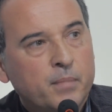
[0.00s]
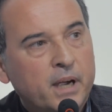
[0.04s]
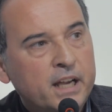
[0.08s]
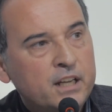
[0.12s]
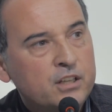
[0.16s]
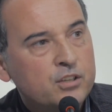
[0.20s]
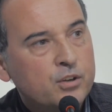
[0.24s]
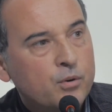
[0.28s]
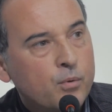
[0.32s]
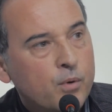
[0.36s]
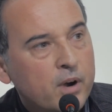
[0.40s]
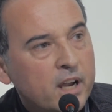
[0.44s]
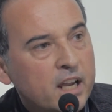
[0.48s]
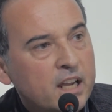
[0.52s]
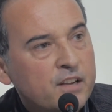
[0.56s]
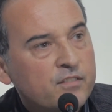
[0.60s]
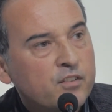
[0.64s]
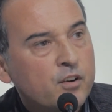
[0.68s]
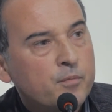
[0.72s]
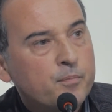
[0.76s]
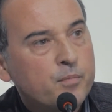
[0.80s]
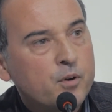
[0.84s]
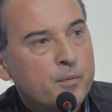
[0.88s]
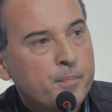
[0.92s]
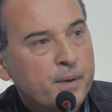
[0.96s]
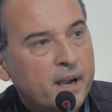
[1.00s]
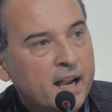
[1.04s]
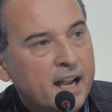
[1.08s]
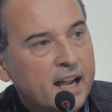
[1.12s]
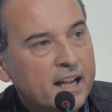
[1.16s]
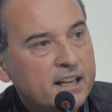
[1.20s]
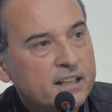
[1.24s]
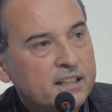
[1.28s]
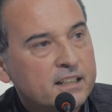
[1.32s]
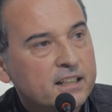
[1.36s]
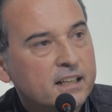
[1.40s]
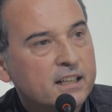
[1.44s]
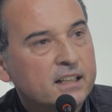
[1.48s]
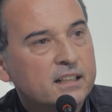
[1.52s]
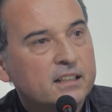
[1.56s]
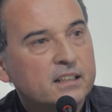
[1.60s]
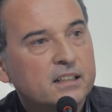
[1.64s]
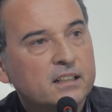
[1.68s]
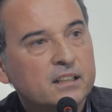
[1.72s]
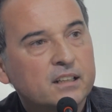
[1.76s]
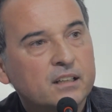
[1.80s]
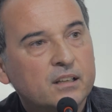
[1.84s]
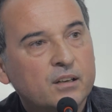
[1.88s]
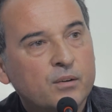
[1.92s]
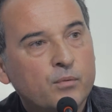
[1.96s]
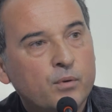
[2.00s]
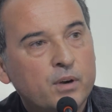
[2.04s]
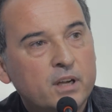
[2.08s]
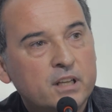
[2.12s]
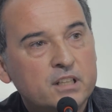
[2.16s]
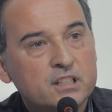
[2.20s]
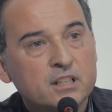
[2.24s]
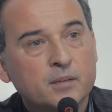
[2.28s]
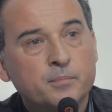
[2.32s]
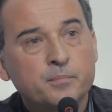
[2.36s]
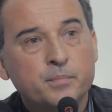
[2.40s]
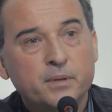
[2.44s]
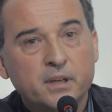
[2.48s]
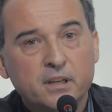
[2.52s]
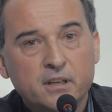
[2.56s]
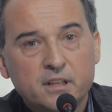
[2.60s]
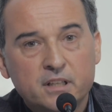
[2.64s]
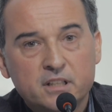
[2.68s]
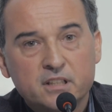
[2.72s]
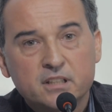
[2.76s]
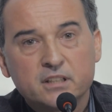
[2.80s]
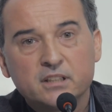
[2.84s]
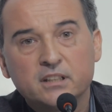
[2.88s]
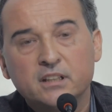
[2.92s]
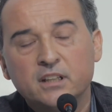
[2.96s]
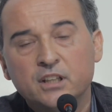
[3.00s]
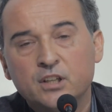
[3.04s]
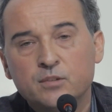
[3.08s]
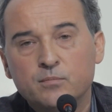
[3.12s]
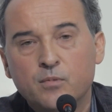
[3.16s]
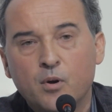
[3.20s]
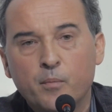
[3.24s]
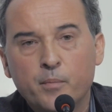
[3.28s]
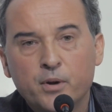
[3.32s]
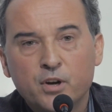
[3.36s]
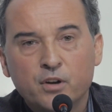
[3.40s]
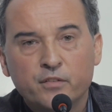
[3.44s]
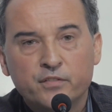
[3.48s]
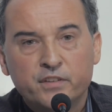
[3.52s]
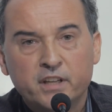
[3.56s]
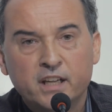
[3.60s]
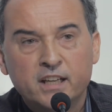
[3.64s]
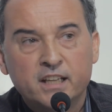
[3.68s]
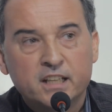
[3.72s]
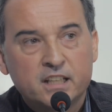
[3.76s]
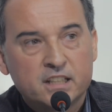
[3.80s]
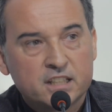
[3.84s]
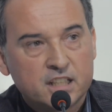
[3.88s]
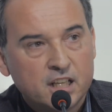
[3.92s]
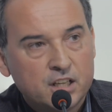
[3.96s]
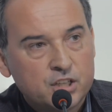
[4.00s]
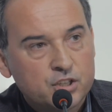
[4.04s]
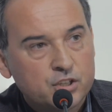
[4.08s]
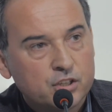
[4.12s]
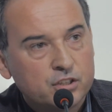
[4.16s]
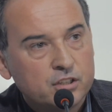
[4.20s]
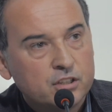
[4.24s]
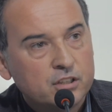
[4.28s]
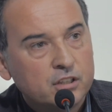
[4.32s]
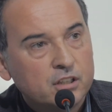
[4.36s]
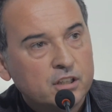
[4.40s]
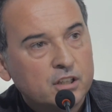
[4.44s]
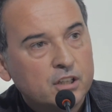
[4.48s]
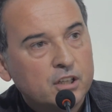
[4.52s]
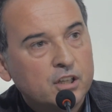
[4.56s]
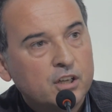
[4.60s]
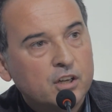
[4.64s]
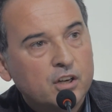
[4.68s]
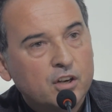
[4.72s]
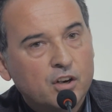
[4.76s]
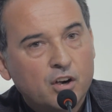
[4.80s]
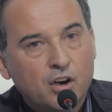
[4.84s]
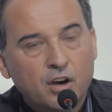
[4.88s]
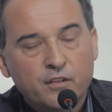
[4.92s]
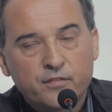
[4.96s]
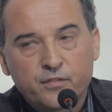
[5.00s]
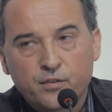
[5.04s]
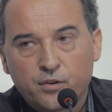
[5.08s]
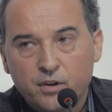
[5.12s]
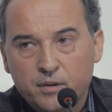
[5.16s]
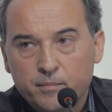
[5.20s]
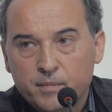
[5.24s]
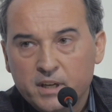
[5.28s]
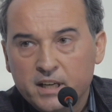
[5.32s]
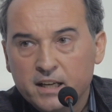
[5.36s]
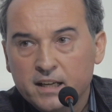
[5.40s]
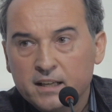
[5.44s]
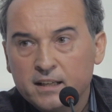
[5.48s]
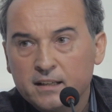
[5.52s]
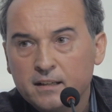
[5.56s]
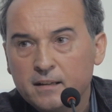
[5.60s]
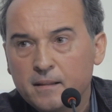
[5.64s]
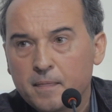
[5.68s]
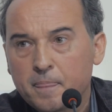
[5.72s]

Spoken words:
by the wave of propaganda which appeared in the moment of the annexation of Crimea.